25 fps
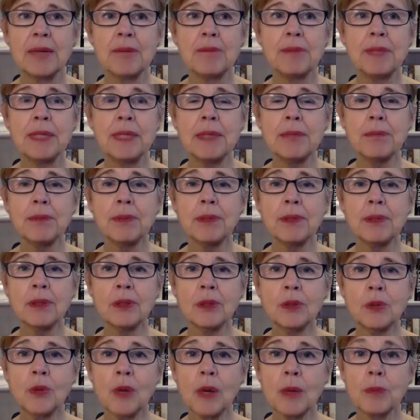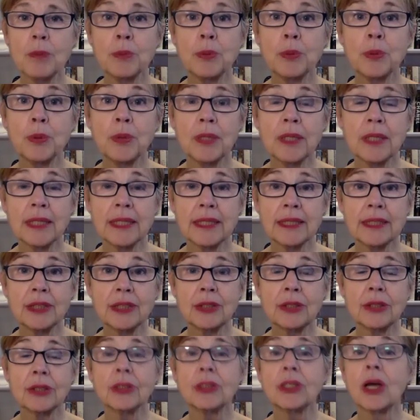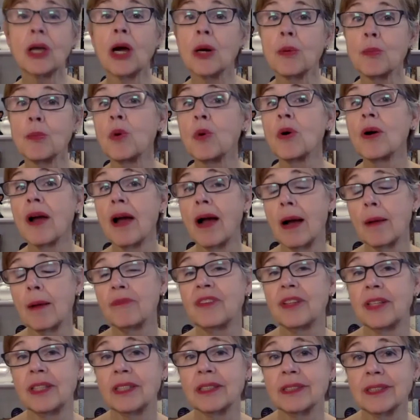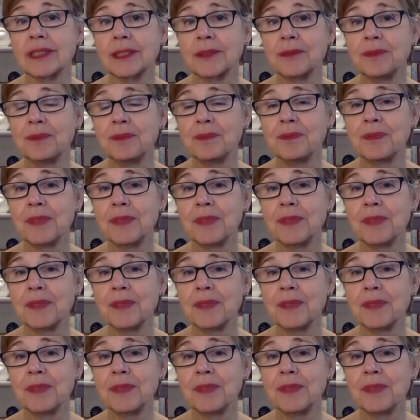people who are poor listeners are more obvious.